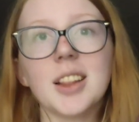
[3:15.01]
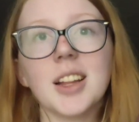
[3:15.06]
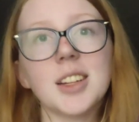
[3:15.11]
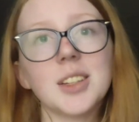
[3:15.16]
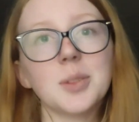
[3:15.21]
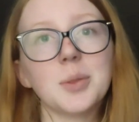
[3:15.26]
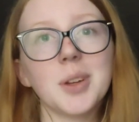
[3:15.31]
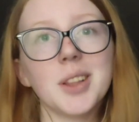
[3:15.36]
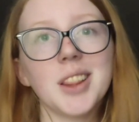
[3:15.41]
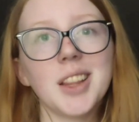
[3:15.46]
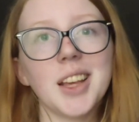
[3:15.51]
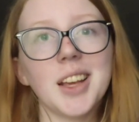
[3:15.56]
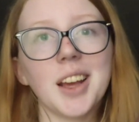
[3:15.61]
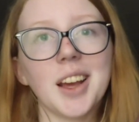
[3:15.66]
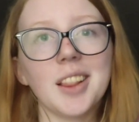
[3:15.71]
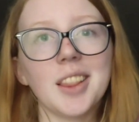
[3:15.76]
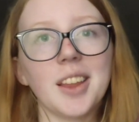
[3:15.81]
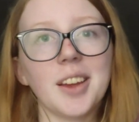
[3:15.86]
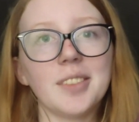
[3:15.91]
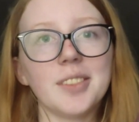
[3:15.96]
That's one thing
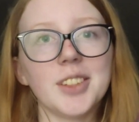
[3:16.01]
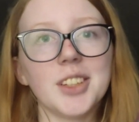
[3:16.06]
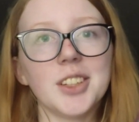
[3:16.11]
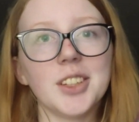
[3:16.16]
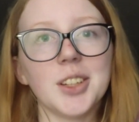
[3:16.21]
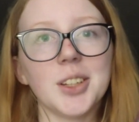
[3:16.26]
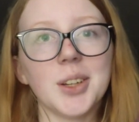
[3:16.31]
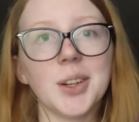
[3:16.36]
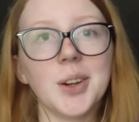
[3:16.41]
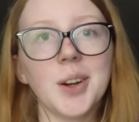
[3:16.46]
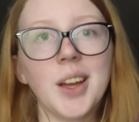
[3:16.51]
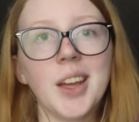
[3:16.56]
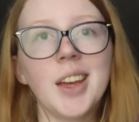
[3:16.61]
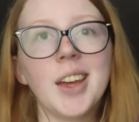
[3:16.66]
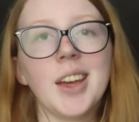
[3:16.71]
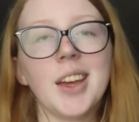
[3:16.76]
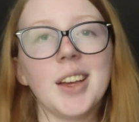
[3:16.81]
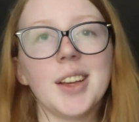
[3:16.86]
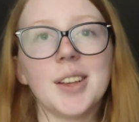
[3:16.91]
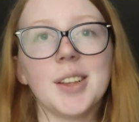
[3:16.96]
I love to do,
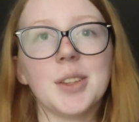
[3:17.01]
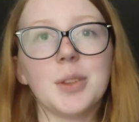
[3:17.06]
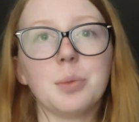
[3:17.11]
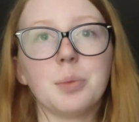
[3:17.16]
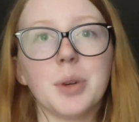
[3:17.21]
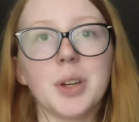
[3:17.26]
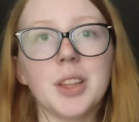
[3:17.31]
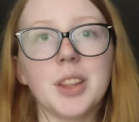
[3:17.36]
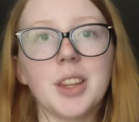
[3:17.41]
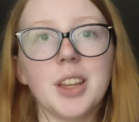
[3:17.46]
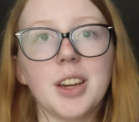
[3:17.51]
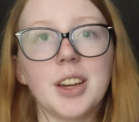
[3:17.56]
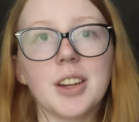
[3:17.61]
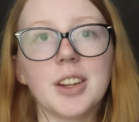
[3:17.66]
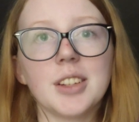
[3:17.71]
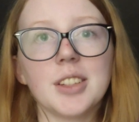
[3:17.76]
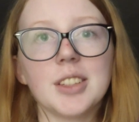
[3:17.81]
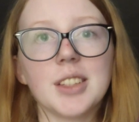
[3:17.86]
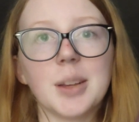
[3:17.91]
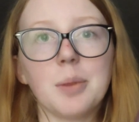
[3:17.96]
is when
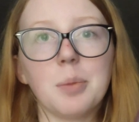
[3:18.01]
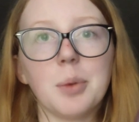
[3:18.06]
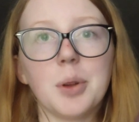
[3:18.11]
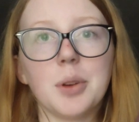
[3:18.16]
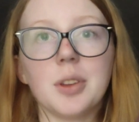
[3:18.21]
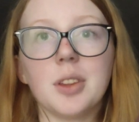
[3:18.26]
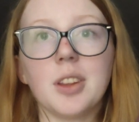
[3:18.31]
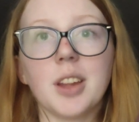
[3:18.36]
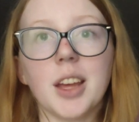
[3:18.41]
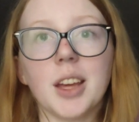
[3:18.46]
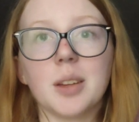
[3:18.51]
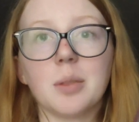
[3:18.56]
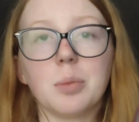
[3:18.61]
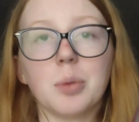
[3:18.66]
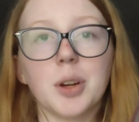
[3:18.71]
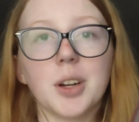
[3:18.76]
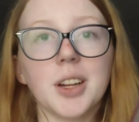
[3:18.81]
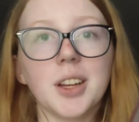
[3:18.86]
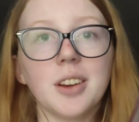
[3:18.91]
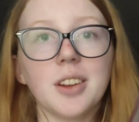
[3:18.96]
there's someone like
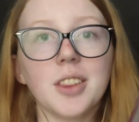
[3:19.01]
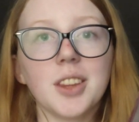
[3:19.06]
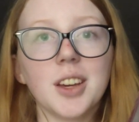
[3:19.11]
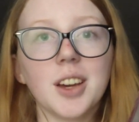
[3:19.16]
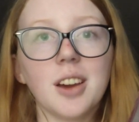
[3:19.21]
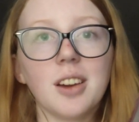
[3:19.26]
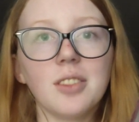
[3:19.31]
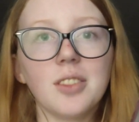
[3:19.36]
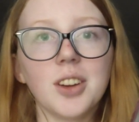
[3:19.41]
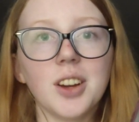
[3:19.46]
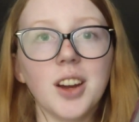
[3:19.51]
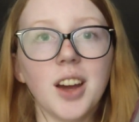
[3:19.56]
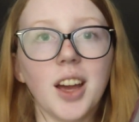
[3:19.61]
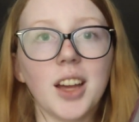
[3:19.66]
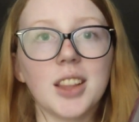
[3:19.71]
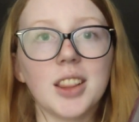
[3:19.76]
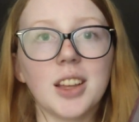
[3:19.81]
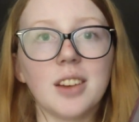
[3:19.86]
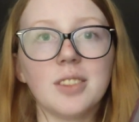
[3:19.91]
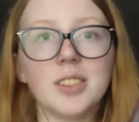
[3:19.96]
pretty on the cover,
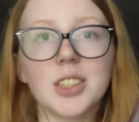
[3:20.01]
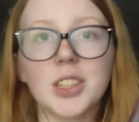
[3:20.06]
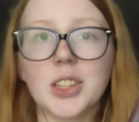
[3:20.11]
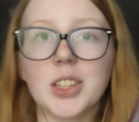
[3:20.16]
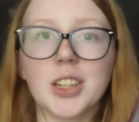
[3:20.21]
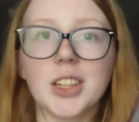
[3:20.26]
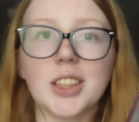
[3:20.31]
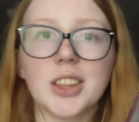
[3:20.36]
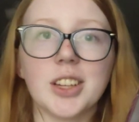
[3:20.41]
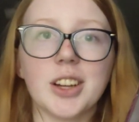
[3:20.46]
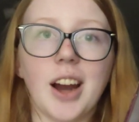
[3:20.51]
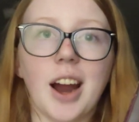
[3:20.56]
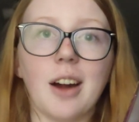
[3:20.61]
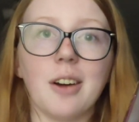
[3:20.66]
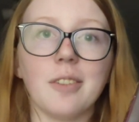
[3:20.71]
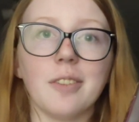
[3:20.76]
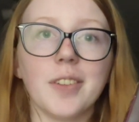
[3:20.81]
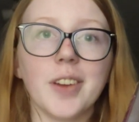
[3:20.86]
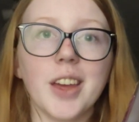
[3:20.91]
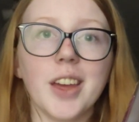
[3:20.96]
I love to look at their
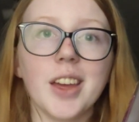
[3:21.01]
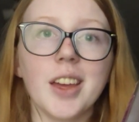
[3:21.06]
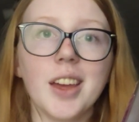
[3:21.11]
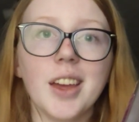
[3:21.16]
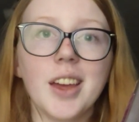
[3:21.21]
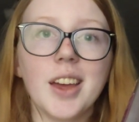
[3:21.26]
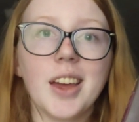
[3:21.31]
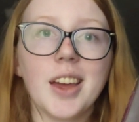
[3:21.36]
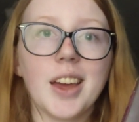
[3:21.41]
outfit